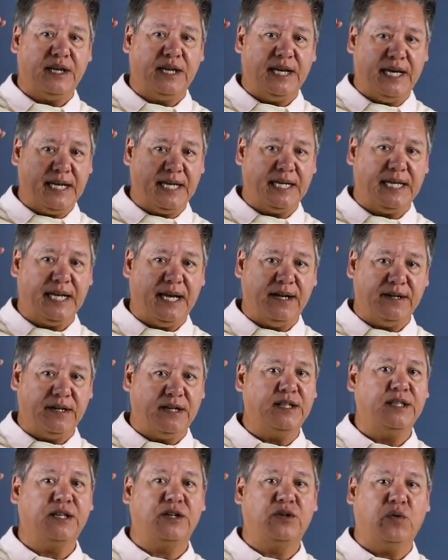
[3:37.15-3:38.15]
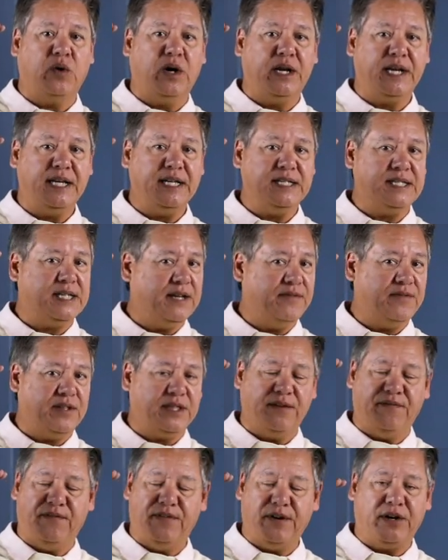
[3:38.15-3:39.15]
Getting down into the 20s,
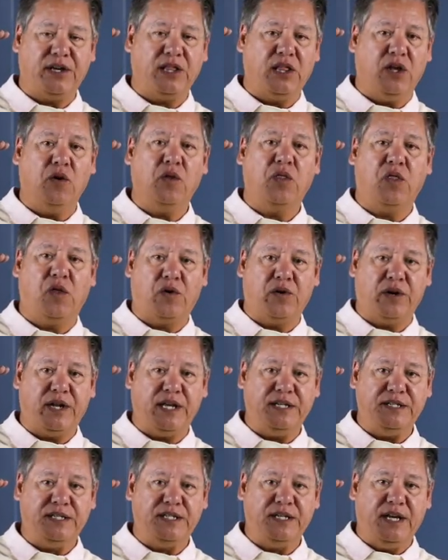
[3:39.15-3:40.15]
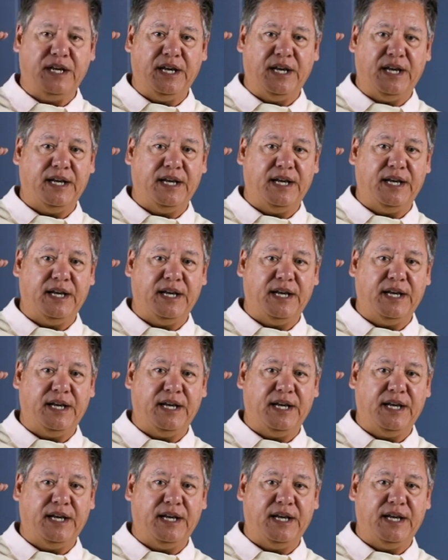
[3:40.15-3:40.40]
even the very low 30s,